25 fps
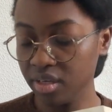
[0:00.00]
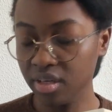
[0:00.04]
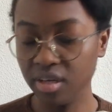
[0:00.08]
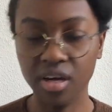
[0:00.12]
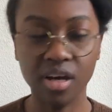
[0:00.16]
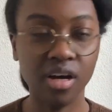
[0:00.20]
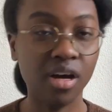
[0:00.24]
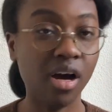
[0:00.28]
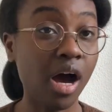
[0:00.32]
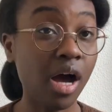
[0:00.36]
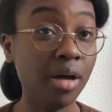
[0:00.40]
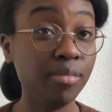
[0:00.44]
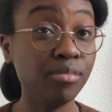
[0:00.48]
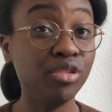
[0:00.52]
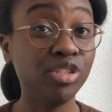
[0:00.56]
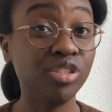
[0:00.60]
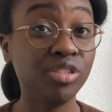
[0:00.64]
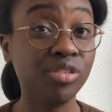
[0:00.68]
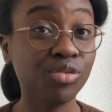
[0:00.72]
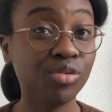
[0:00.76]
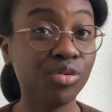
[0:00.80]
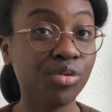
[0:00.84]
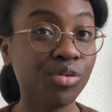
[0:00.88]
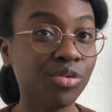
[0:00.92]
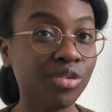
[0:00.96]
I'm
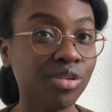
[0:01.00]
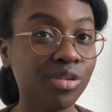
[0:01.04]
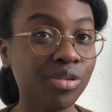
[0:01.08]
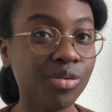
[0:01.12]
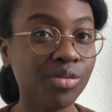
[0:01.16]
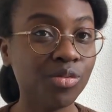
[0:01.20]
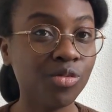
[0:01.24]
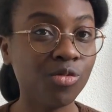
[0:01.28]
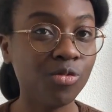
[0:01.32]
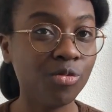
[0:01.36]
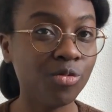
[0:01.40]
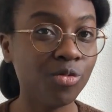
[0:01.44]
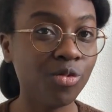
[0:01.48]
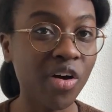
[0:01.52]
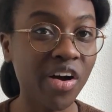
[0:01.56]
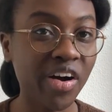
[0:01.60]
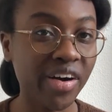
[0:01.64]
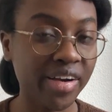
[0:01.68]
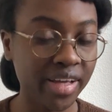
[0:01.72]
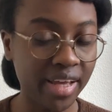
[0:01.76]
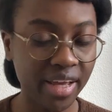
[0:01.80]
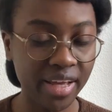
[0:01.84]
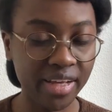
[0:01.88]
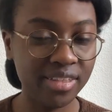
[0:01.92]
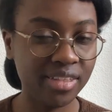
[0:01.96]
still
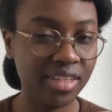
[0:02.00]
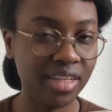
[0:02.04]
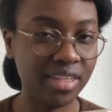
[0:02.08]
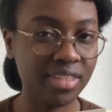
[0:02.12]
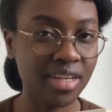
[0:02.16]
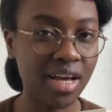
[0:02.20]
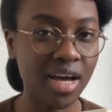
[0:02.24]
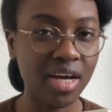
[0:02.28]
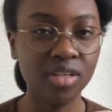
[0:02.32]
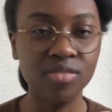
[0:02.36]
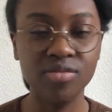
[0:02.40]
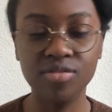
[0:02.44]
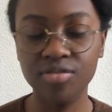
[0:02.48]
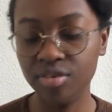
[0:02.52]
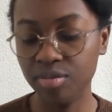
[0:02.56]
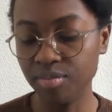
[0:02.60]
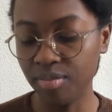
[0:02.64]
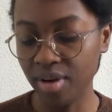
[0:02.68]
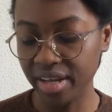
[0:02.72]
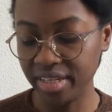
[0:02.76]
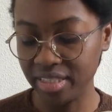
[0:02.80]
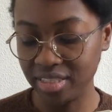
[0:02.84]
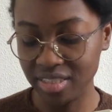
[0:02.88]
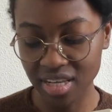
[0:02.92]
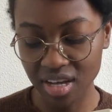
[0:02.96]
working this out for
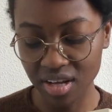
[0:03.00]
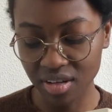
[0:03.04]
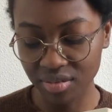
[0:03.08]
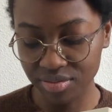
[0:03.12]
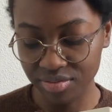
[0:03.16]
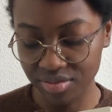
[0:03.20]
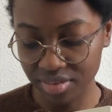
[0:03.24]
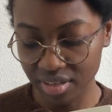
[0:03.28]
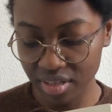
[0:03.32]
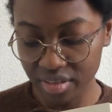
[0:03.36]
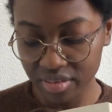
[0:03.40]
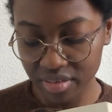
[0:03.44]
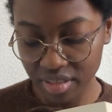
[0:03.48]
myself